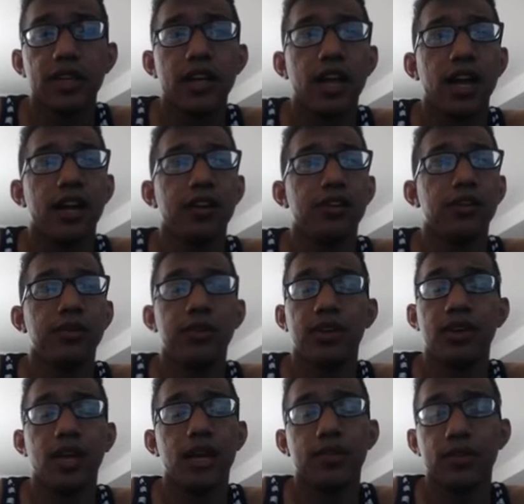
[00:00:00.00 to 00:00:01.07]
and you didn't
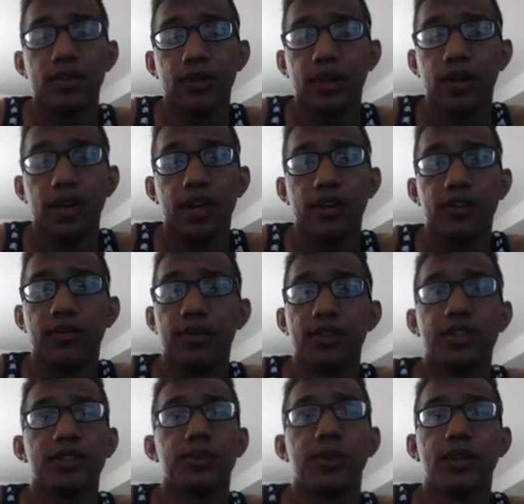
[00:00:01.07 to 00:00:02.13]
have a hook in hand, you really
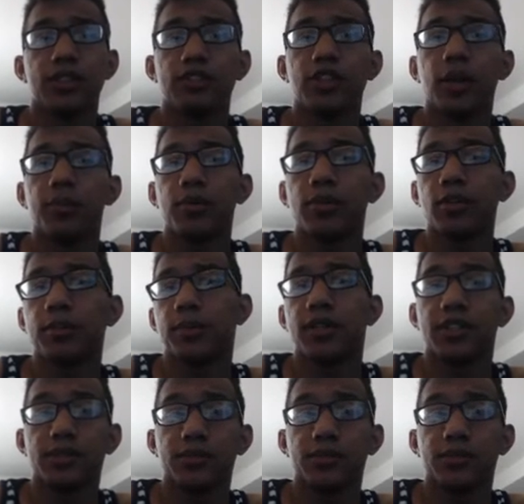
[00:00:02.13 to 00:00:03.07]
just wanted to drop a hook because it